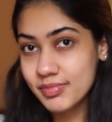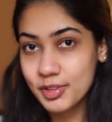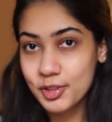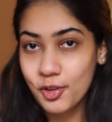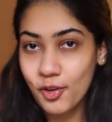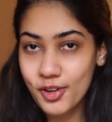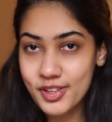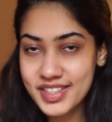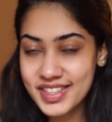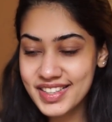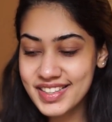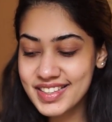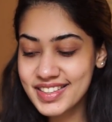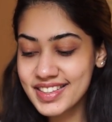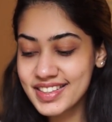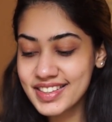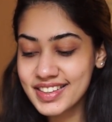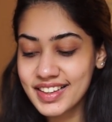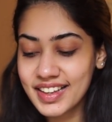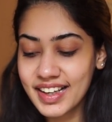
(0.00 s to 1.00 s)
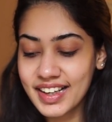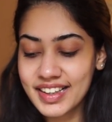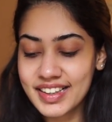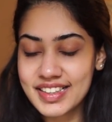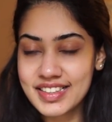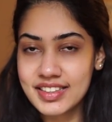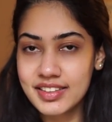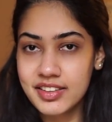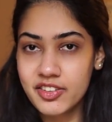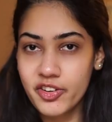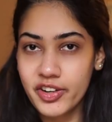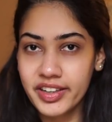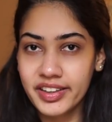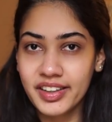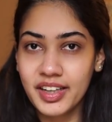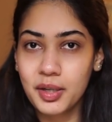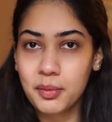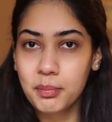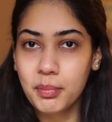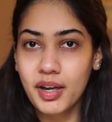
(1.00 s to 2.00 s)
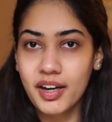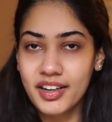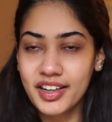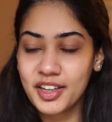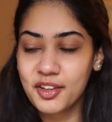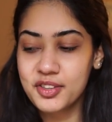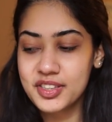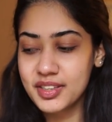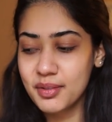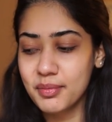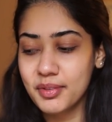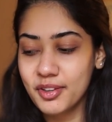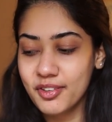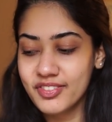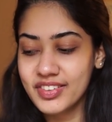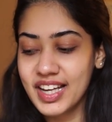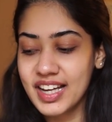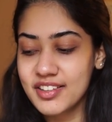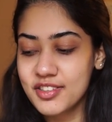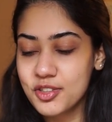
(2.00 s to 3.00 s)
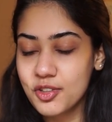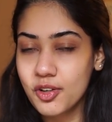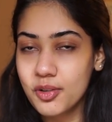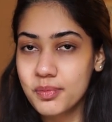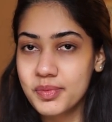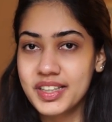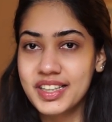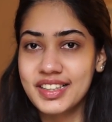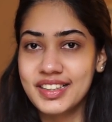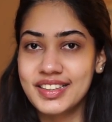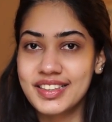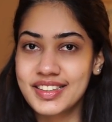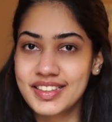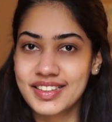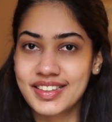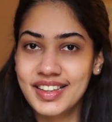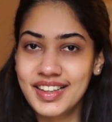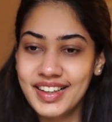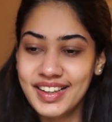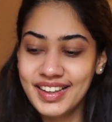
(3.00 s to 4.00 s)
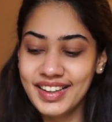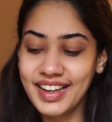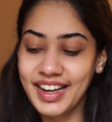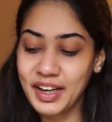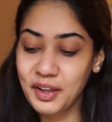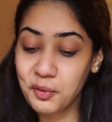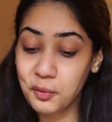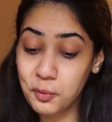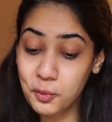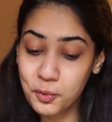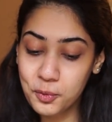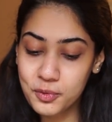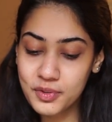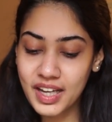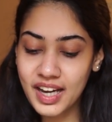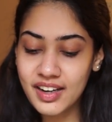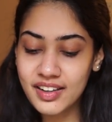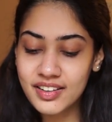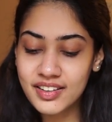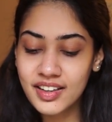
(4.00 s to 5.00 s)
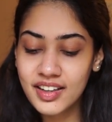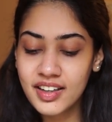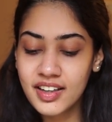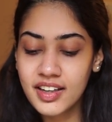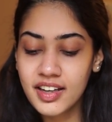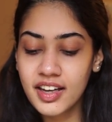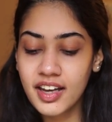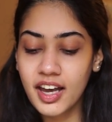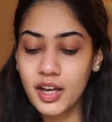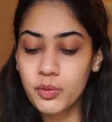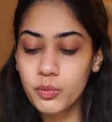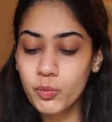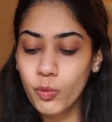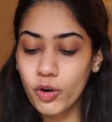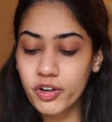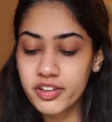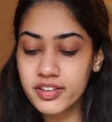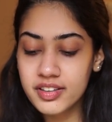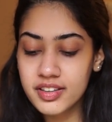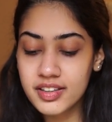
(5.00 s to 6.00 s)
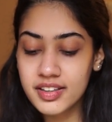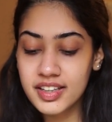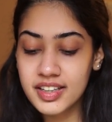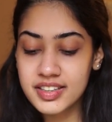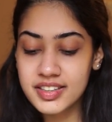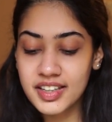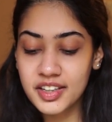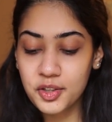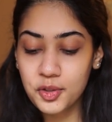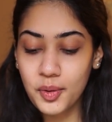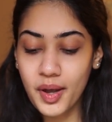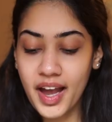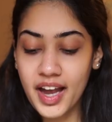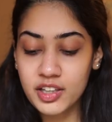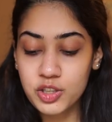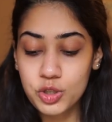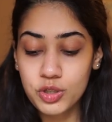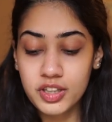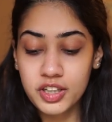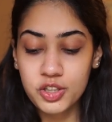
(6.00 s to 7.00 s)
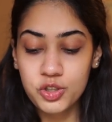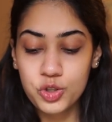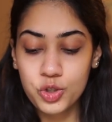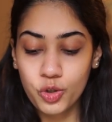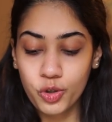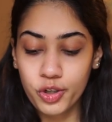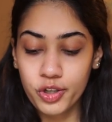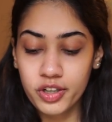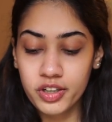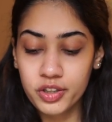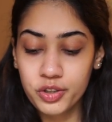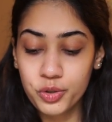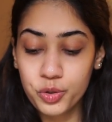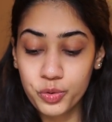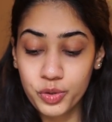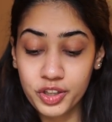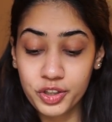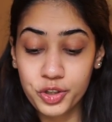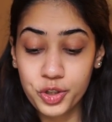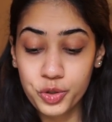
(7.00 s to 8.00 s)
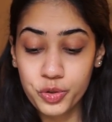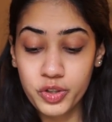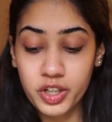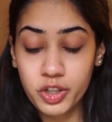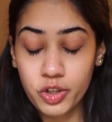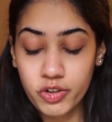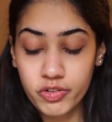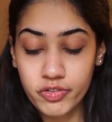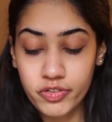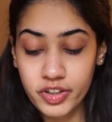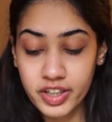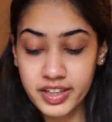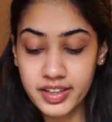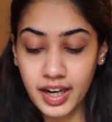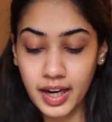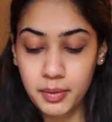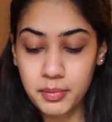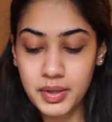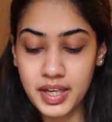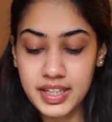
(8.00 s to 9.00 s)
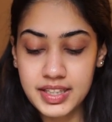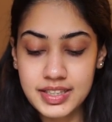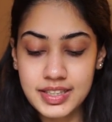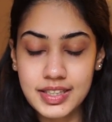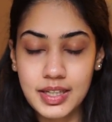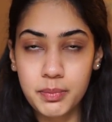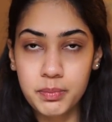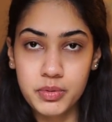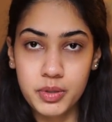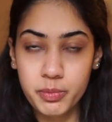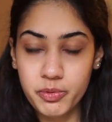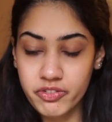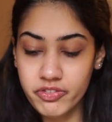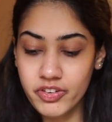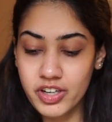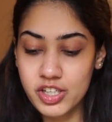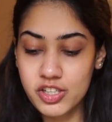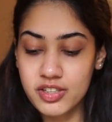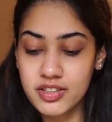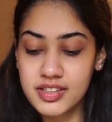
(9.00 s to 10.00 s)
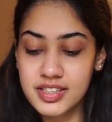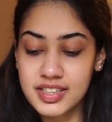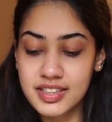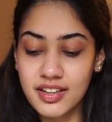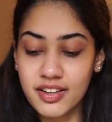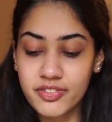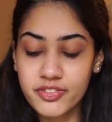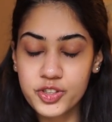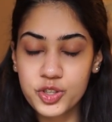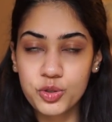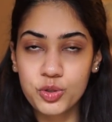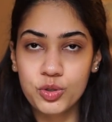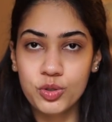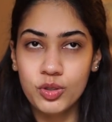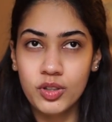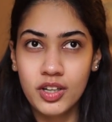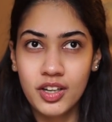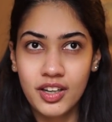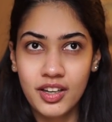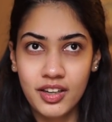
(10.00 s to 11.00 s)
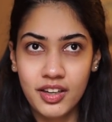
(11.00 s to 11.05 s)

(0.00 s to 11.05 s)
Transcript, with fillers: your senses, like is it drinking, partying or something of that sort, because I don't do that. And what are the things that you actually enjoy doing during your free time except the professional stuff? So